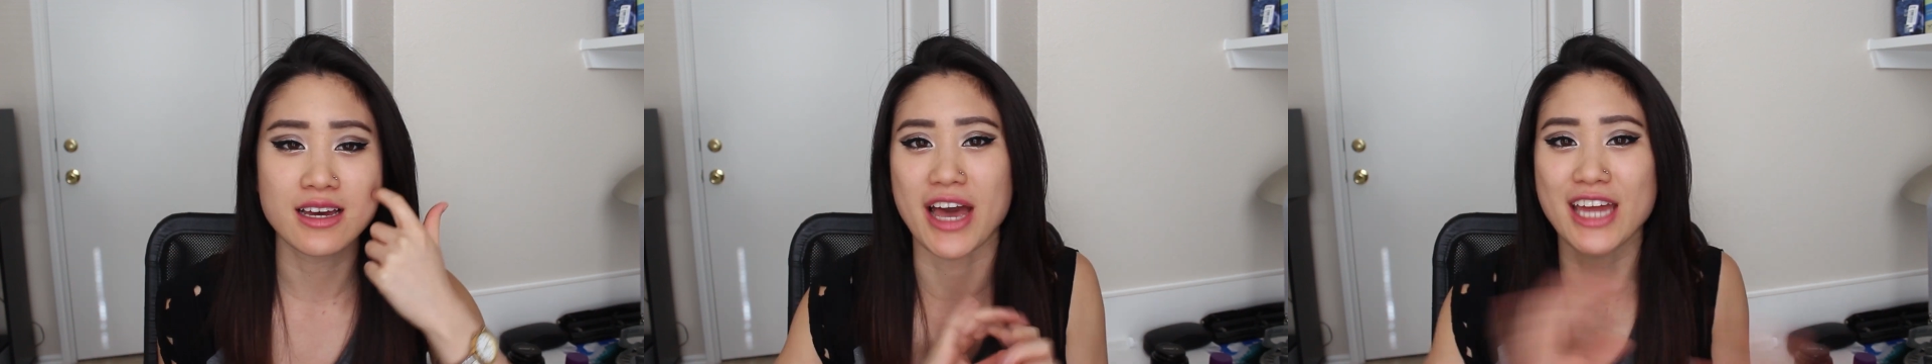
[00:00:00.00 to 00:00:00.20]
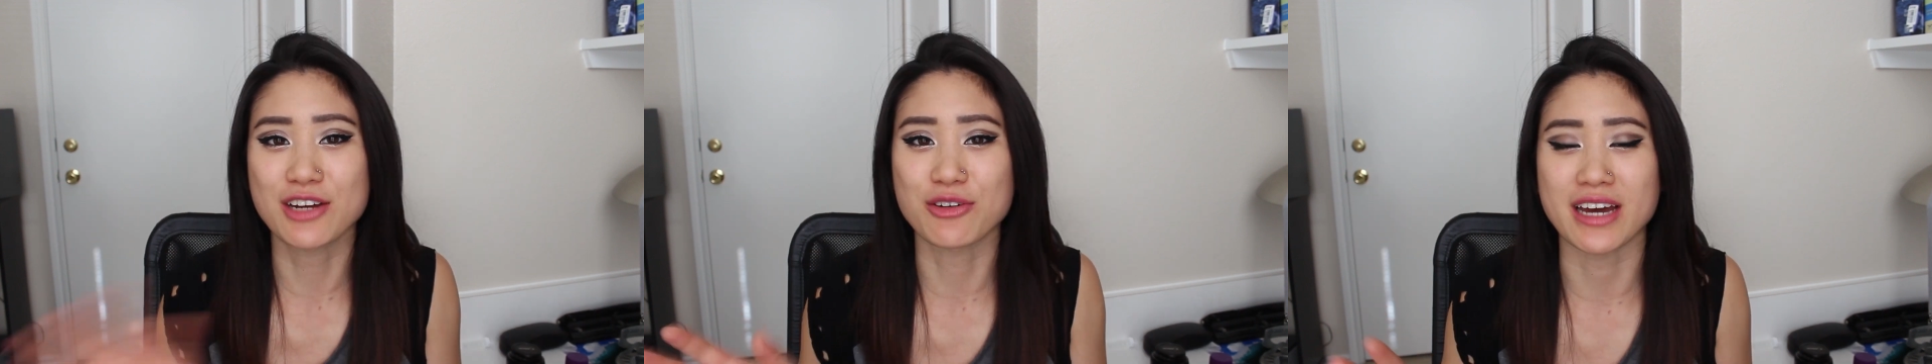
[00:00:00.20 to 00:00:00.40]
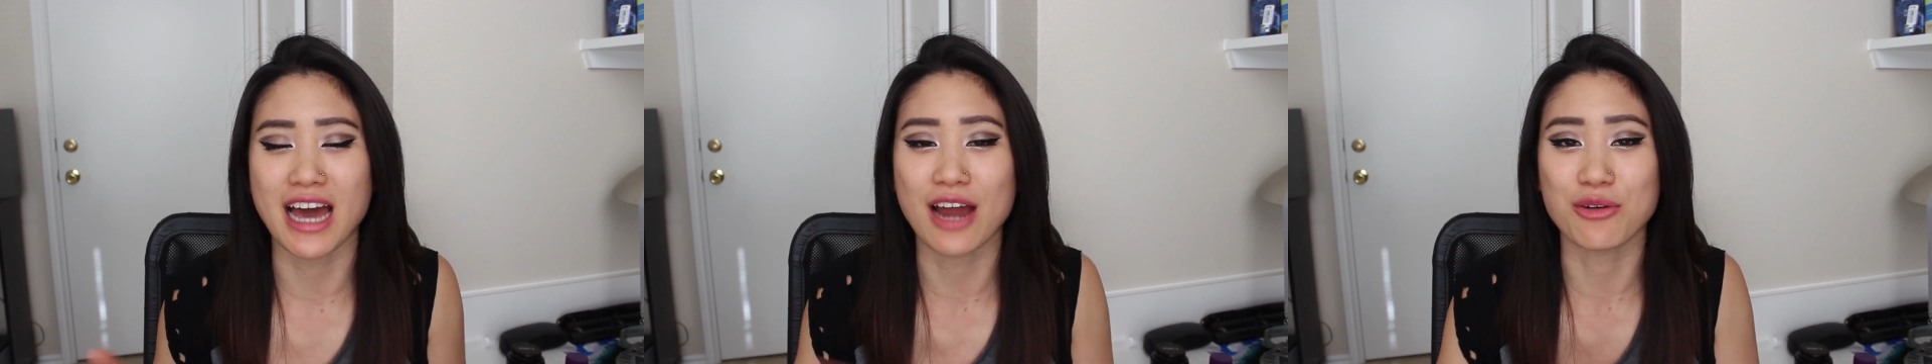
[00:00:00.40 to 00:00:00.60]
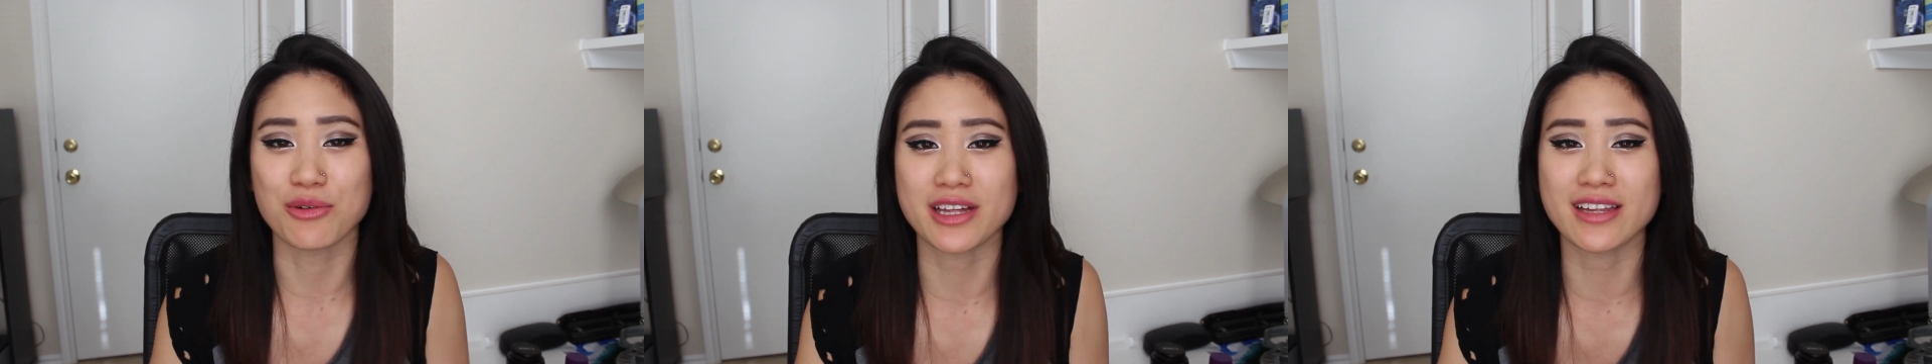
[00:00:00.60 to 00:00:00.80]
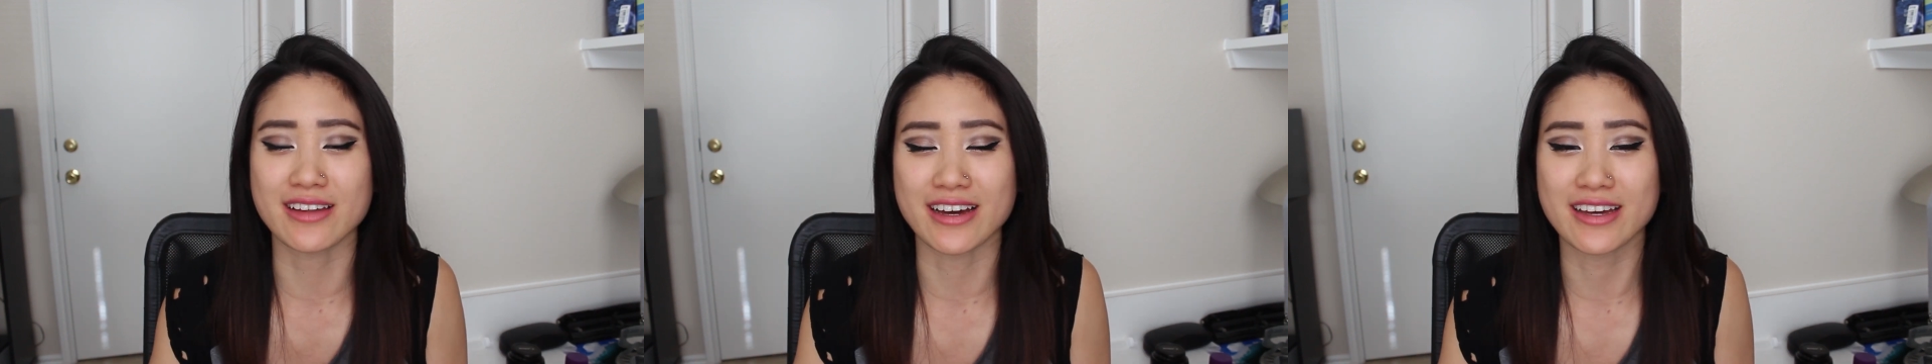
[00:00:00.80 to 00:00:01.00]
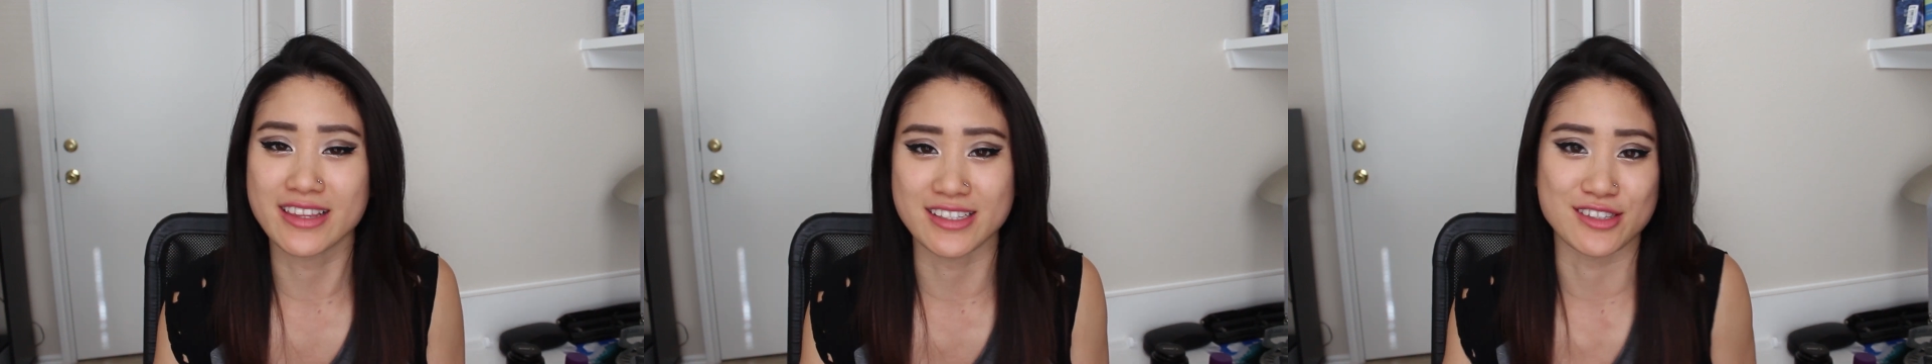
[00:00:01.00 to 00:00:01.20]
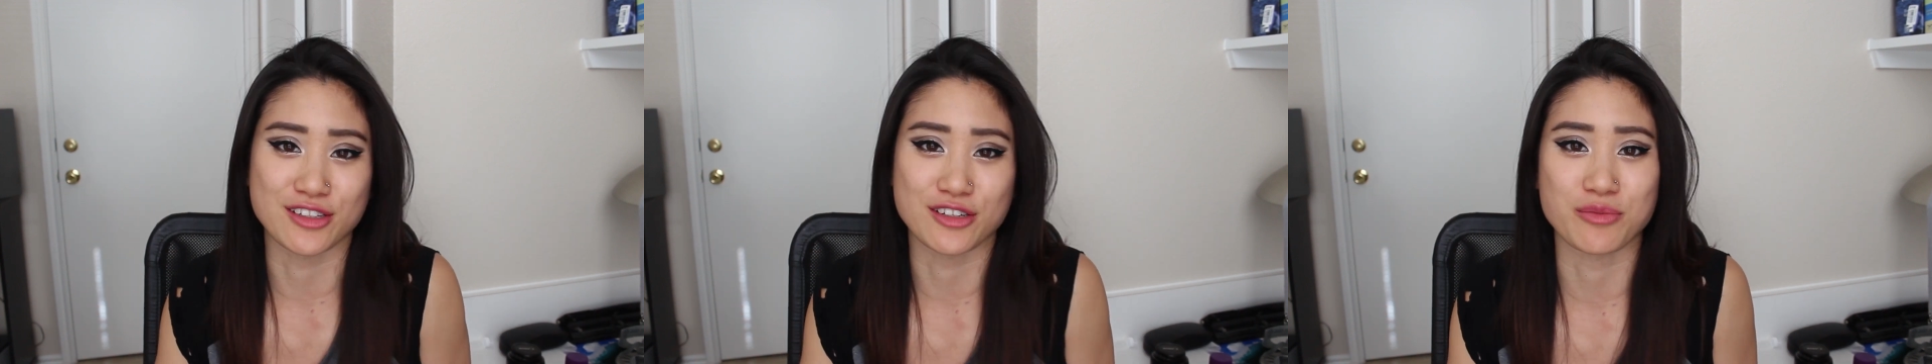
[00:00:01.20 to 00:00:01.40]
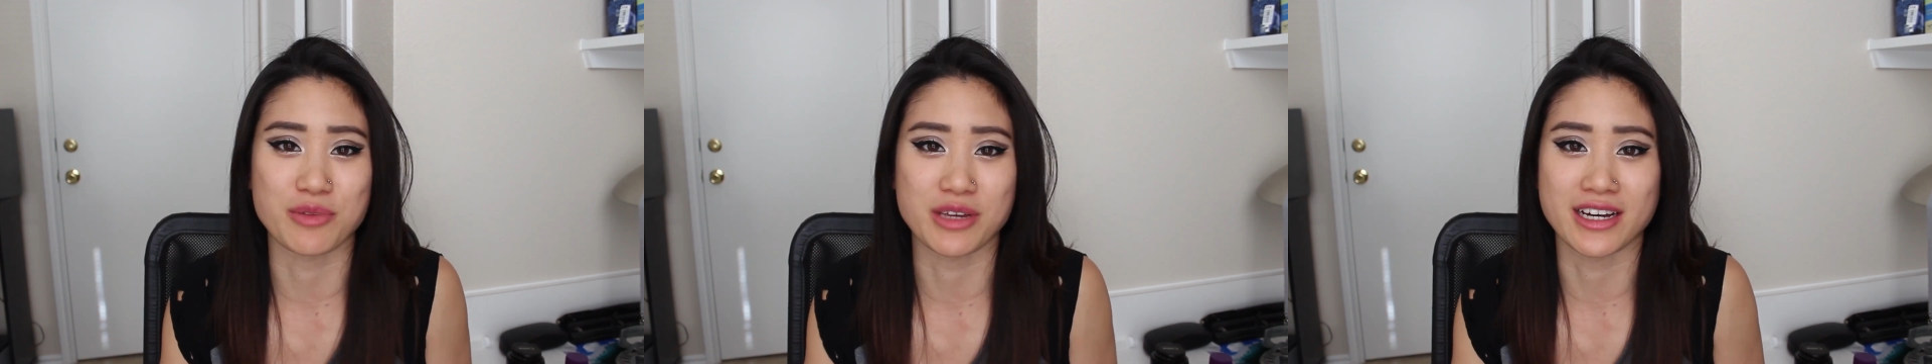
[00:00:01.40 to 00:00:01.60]
Anyway, I really like this
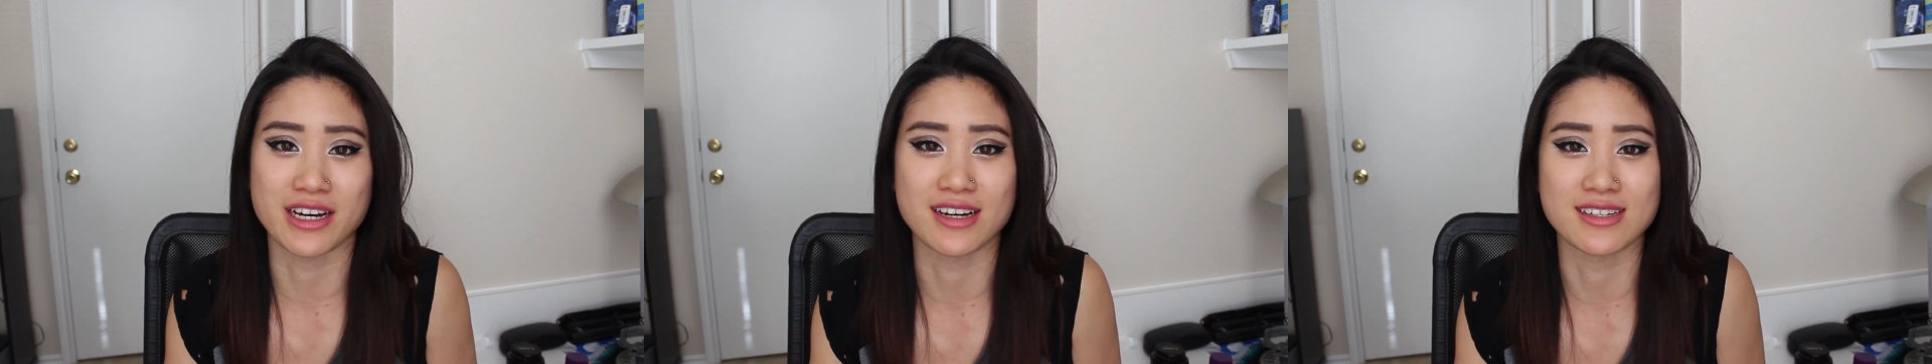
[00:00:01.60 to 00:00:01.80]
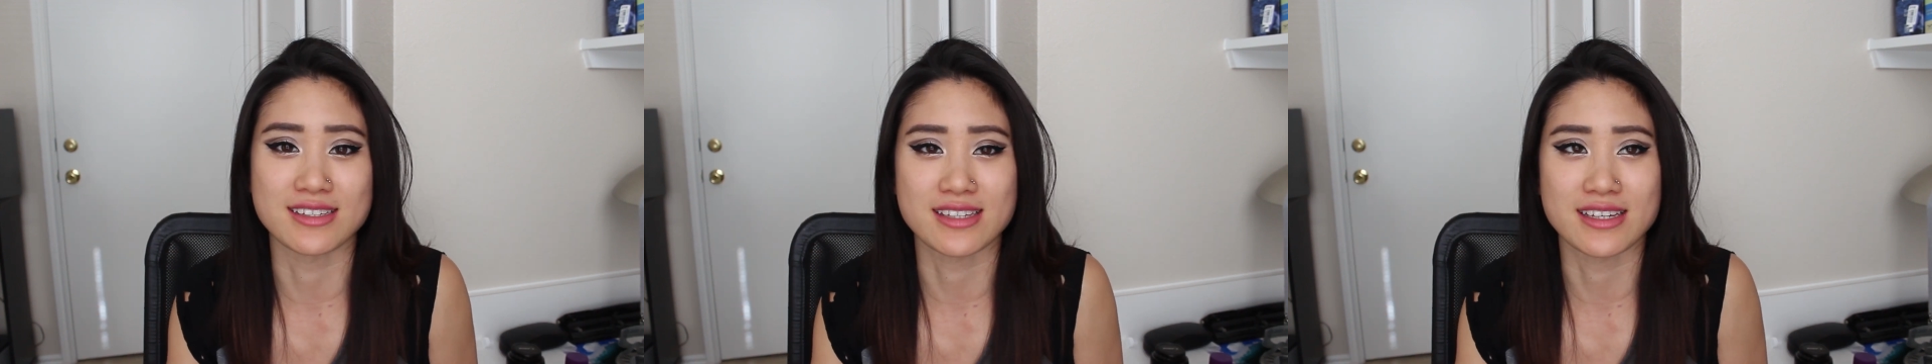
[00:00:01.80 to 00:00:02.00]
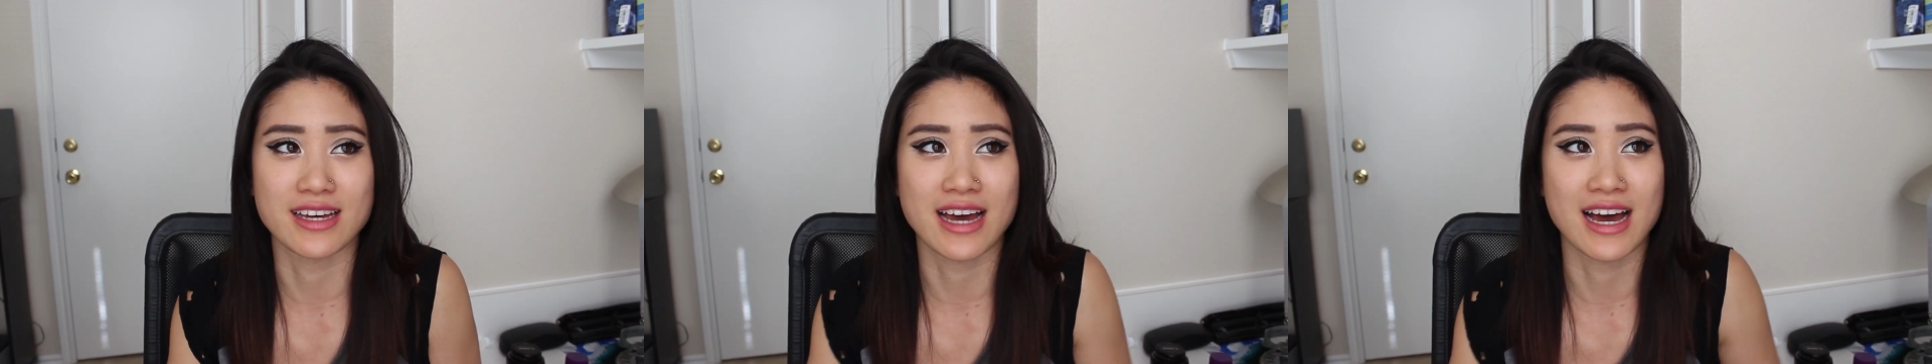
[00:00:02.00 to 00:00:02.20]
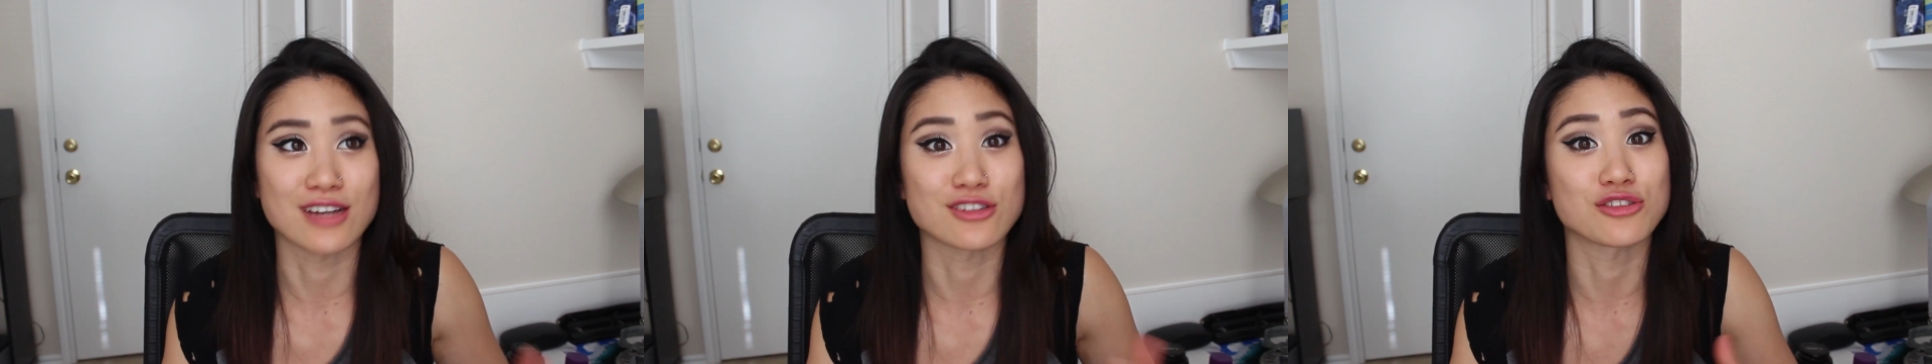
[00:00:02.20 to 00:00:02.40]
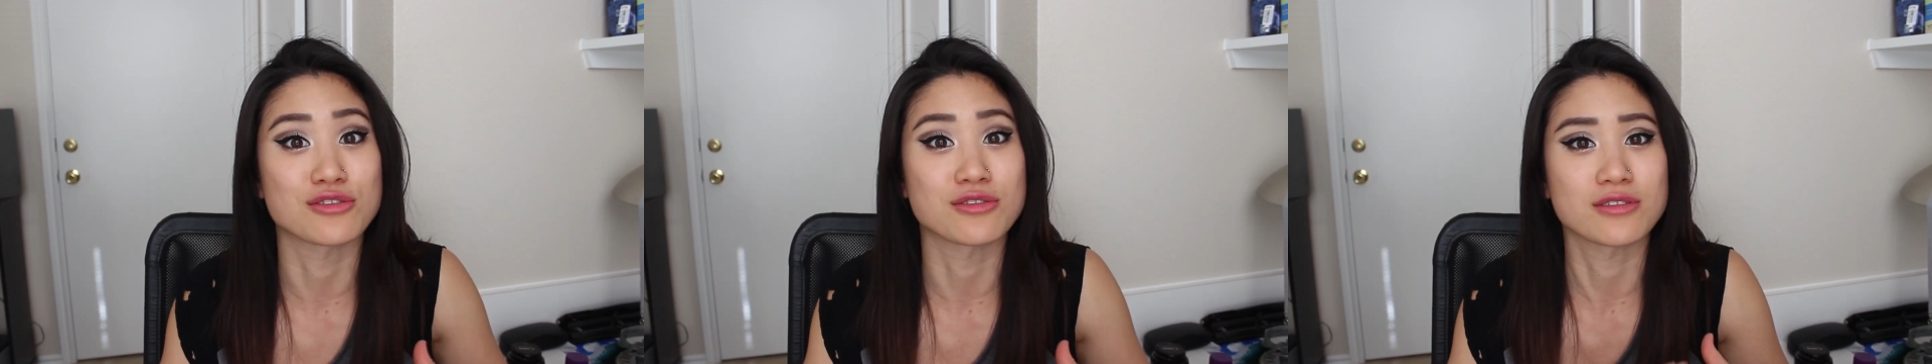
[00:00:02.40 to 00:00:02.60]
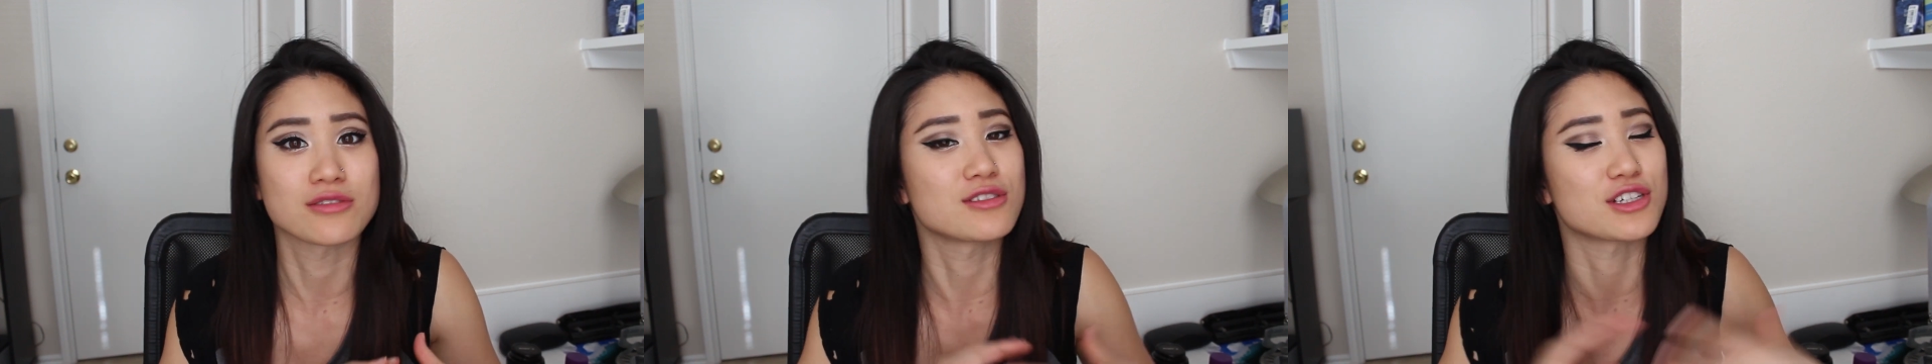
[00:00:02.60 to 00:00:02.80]
look because it has